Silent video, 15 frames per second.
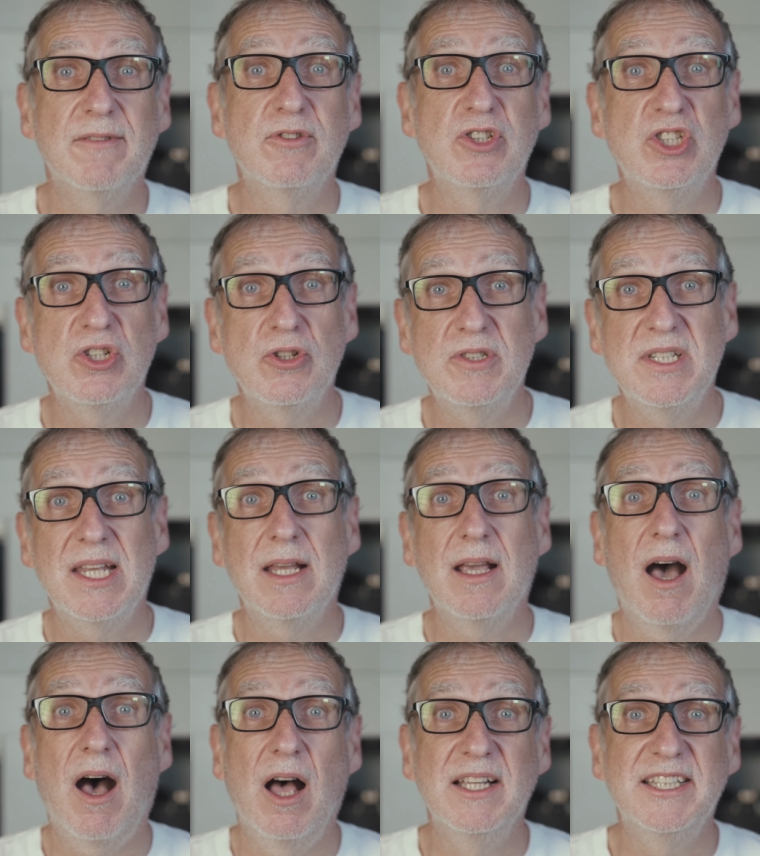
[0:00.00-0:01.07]
of shooting
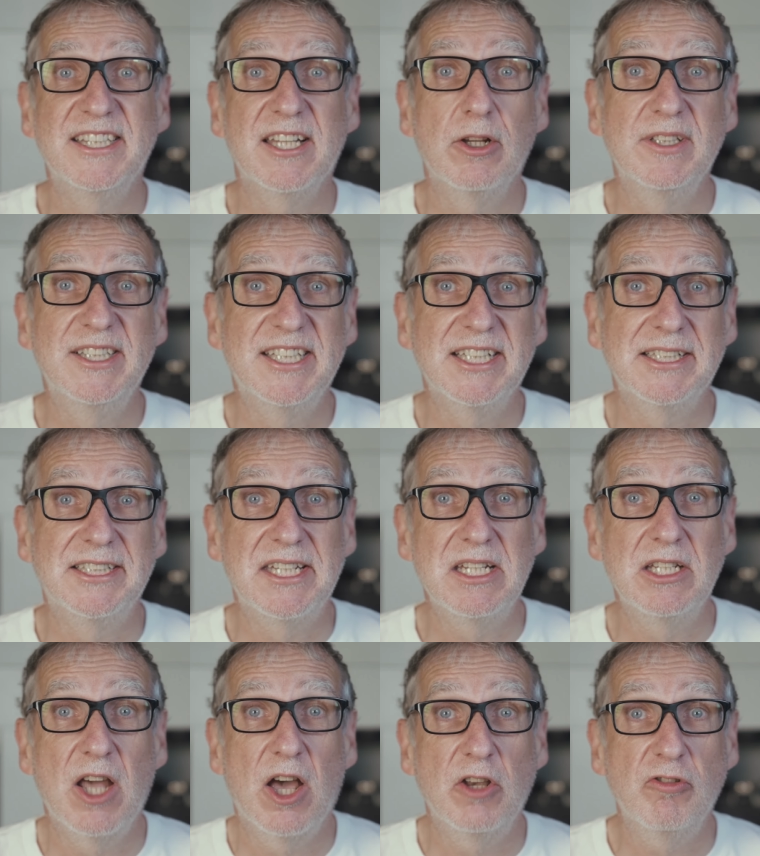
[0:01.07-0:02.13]
ISO
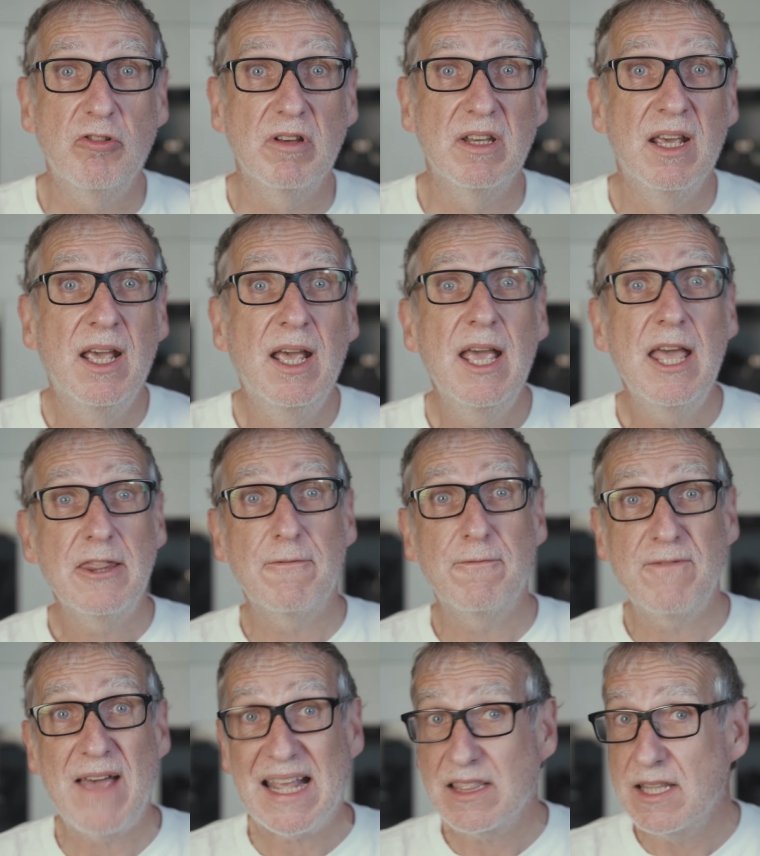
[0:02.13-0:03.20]
1600. The
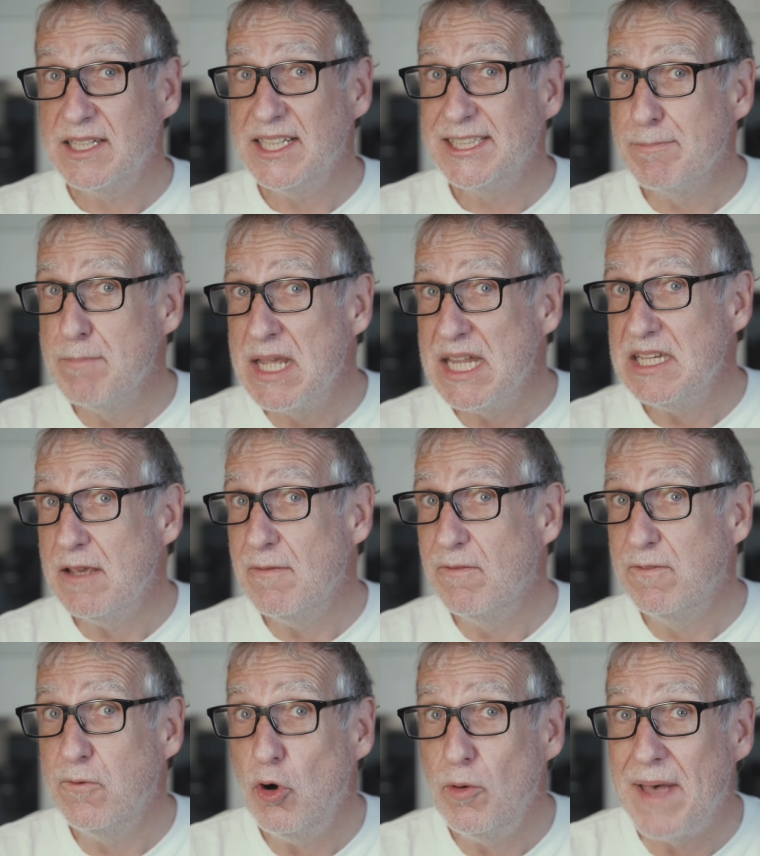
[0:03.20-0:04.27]
fact that it's medium
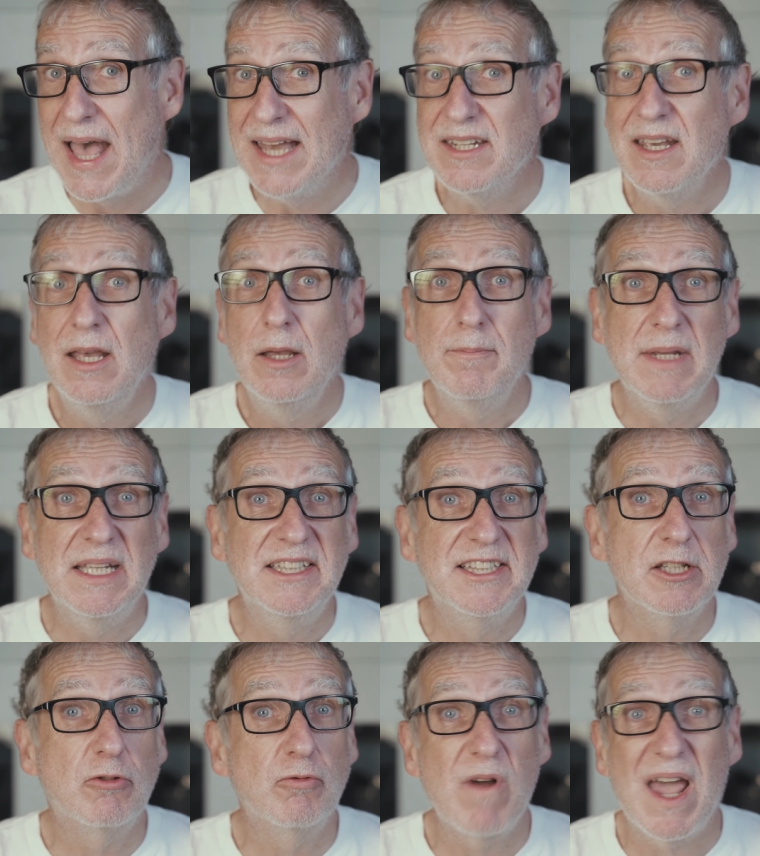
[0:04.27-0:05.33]
format means
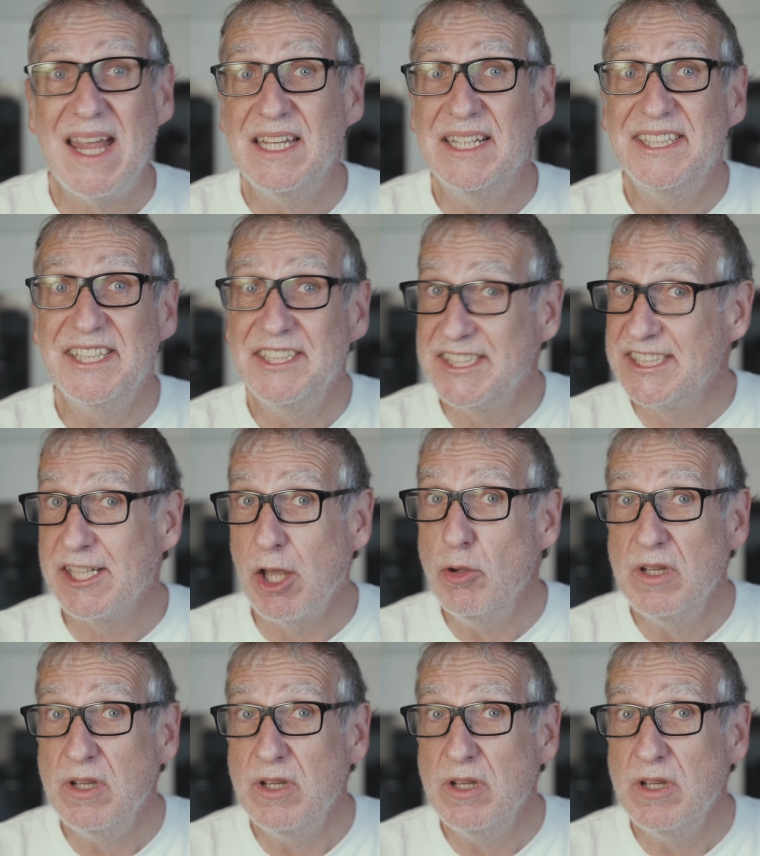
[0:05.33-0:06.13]
the grain isn't so